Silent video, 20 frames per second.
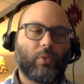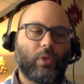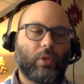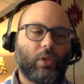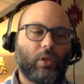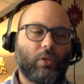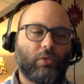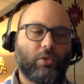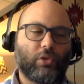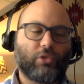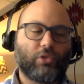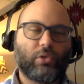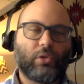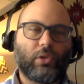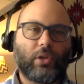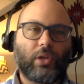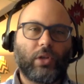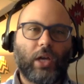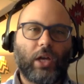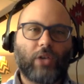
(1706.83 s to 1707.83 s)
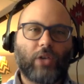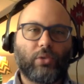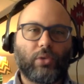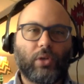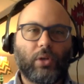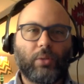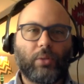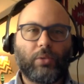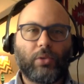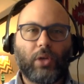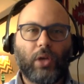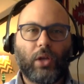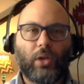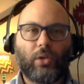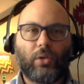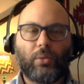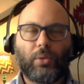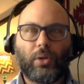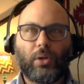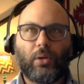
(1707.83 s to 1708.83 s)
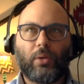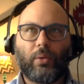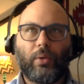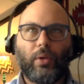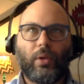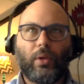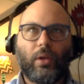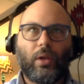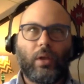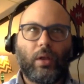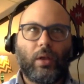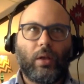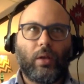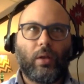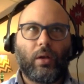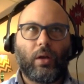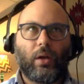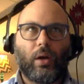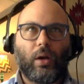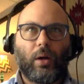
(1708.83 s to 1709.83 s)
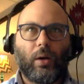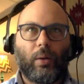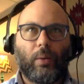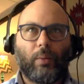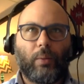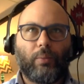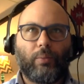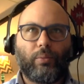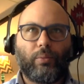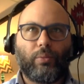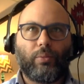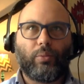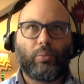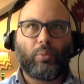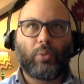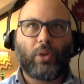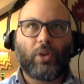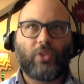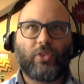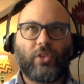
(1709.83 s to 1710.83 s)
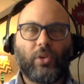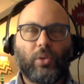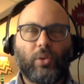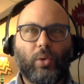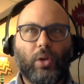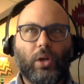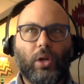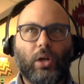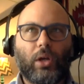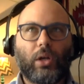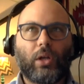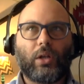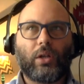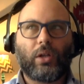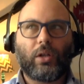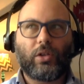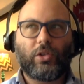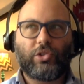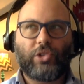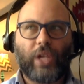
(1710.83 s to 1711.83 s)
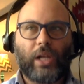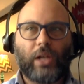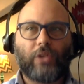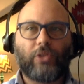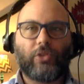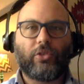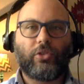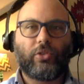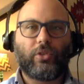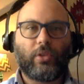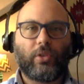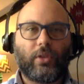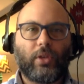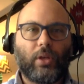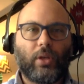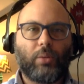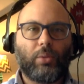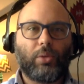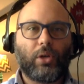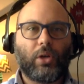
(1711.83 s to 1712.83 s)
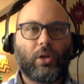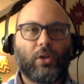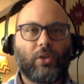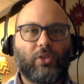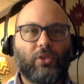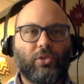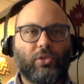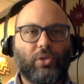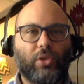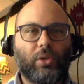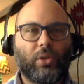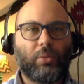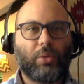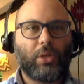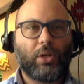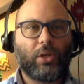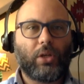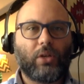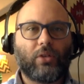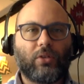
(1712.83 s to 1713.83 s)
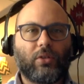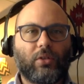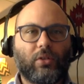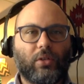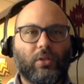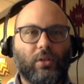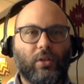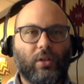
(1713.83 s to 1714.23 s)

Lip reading: The virtual and the actual come together, but I still want to challenge us to think beyond screen beings.